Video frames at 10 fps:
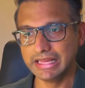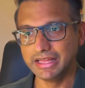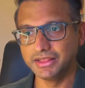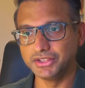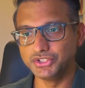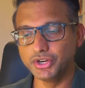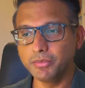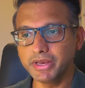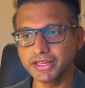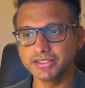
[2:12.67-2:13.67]
the
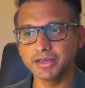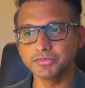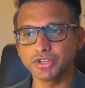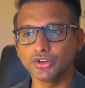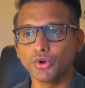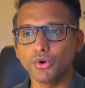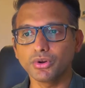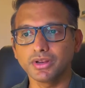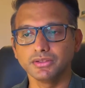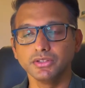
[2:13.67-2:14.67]
German exams are
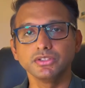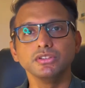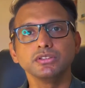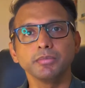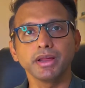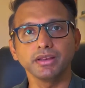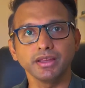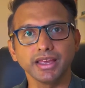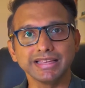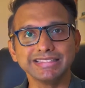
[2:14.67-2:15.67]
not the systematic
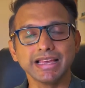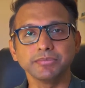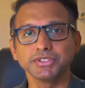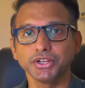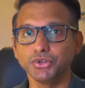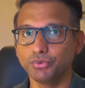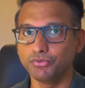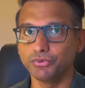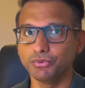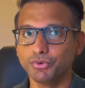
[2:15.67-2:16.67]
exams that you
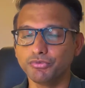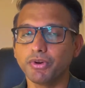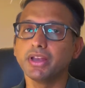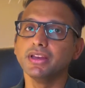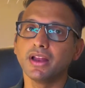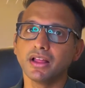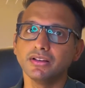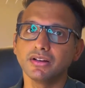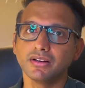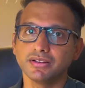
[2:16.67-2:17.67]
would find in other
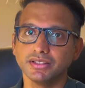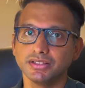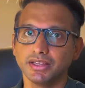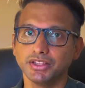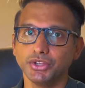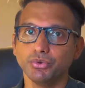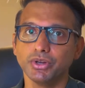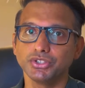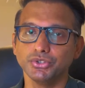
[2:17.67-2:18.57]
countries like the US,